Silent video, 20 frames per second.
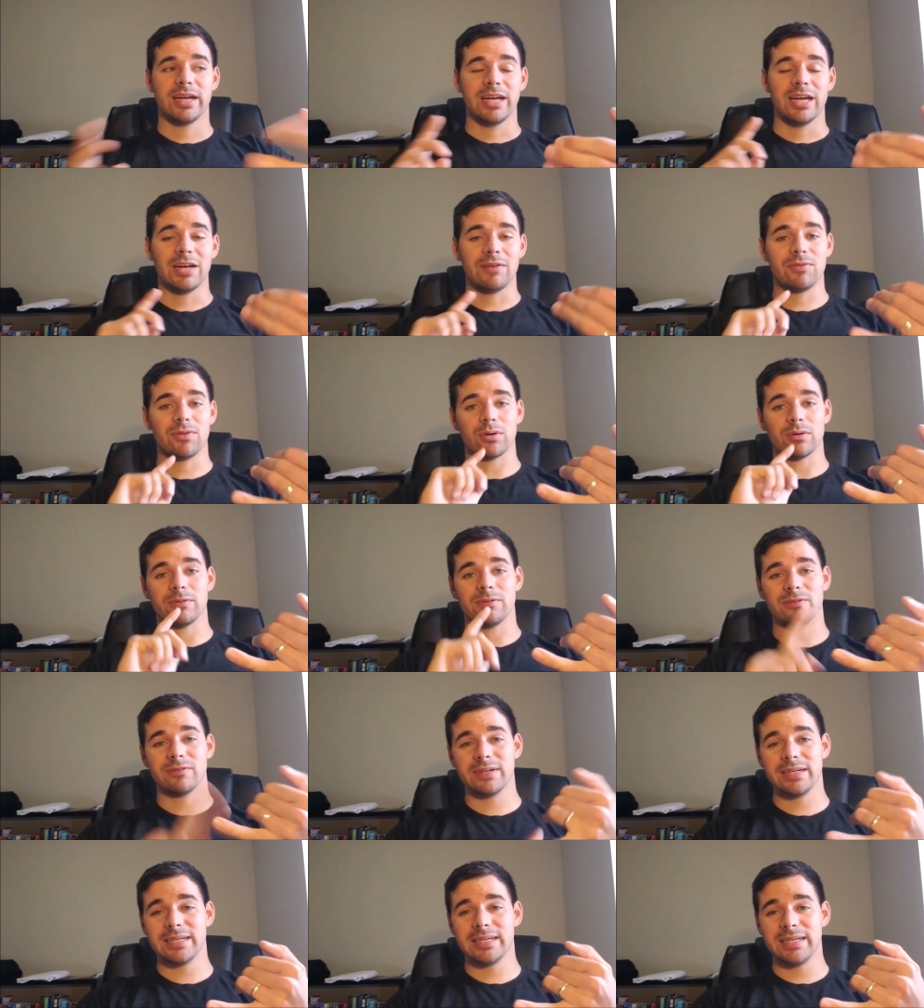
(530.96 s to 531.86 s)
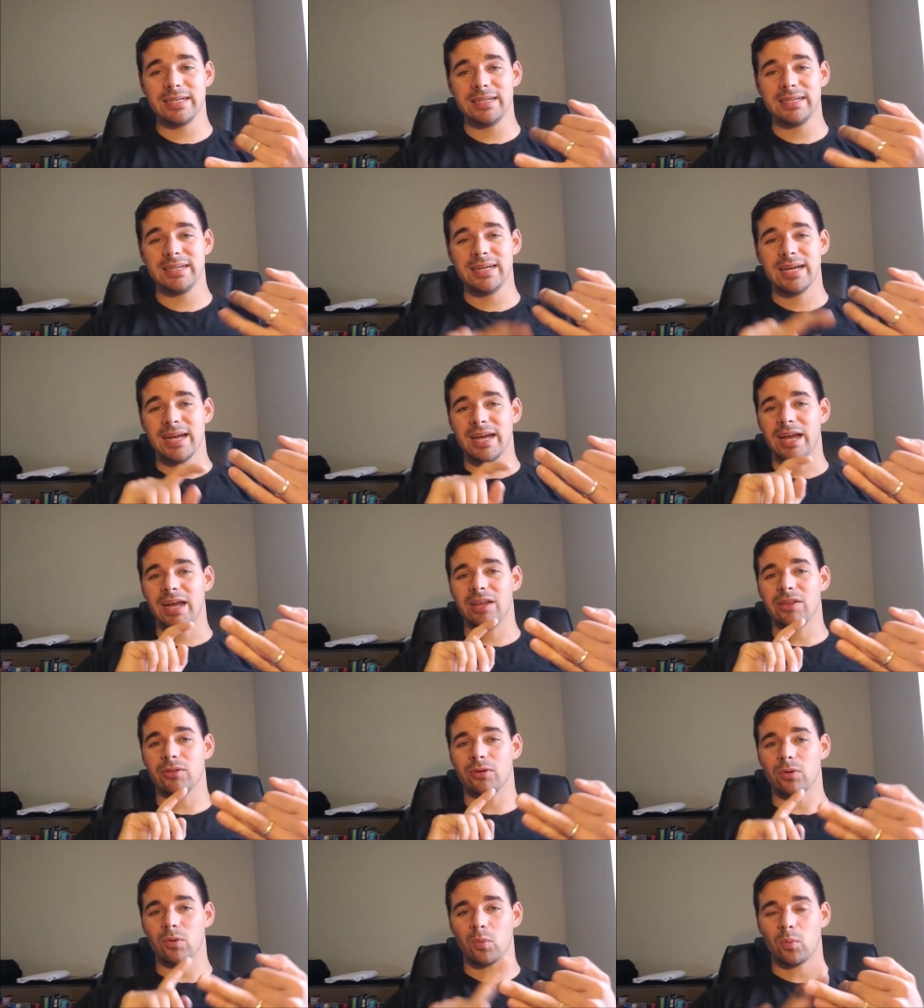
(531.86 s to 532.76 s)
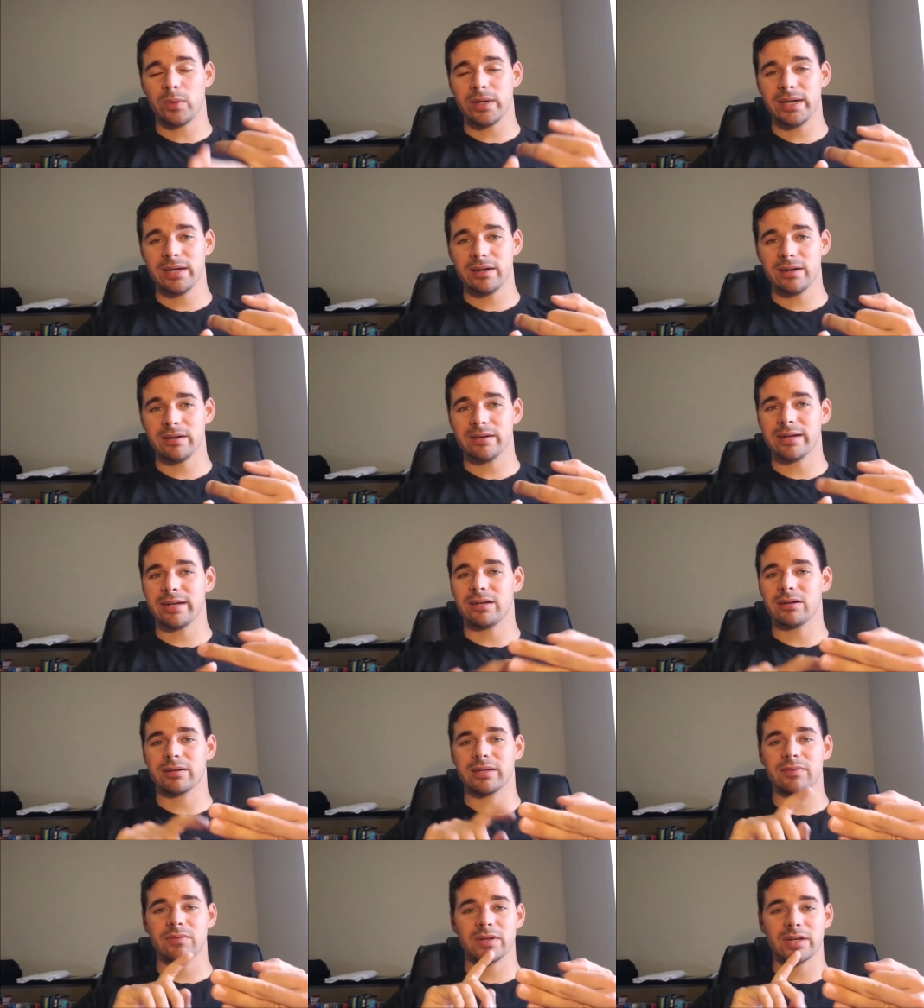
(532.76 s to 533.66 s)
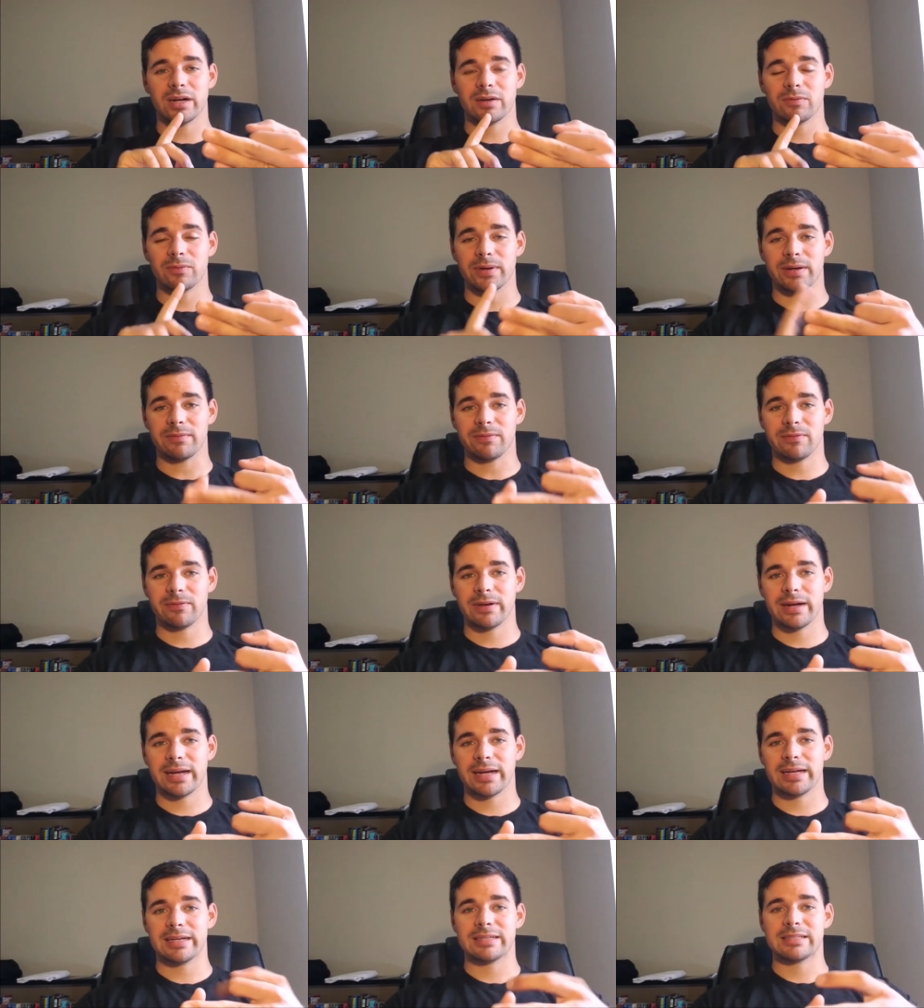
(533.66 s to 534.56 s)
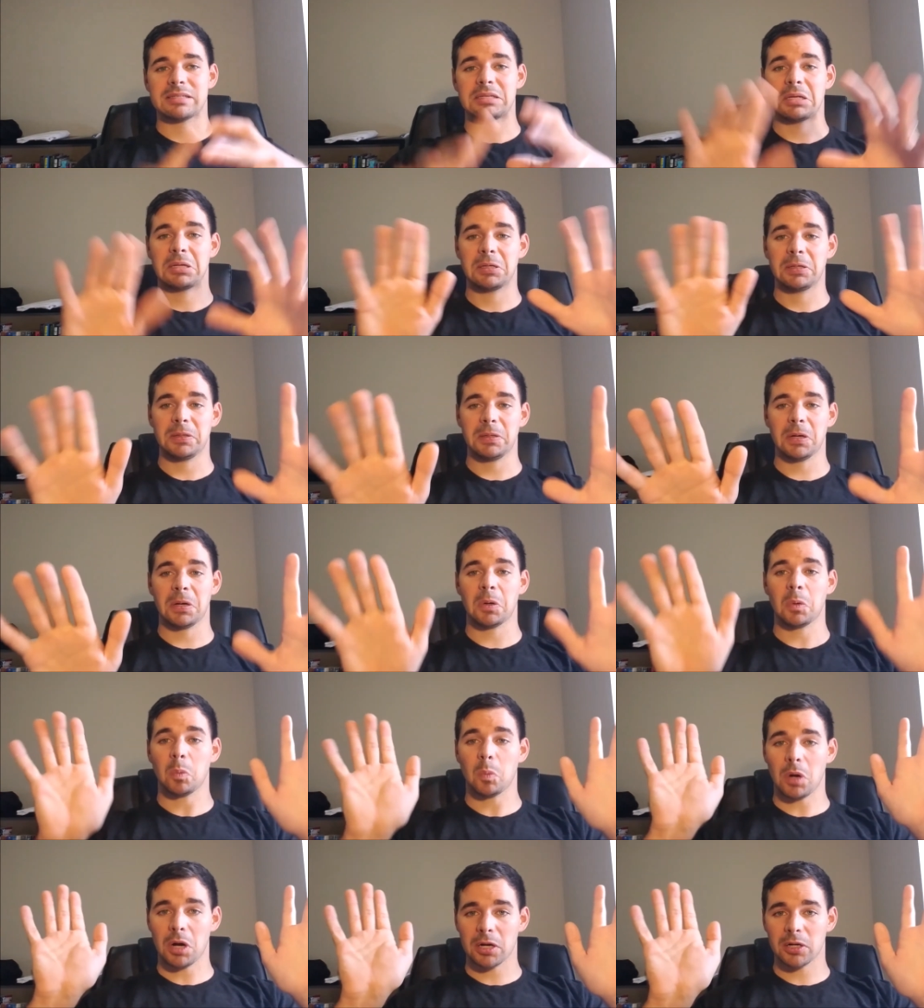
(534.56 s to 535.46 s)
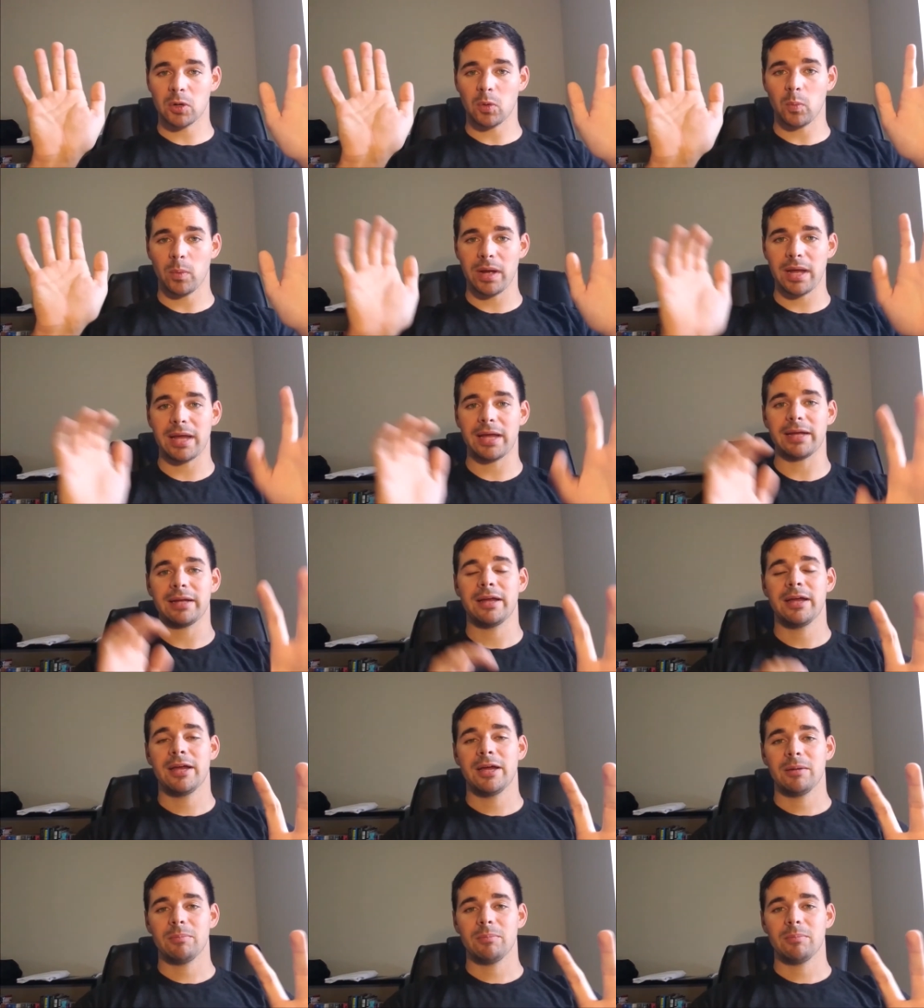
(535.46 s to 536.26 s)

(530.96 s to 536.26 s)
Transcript: if they're flaky and they're weird and they're giving off red flags, walk away.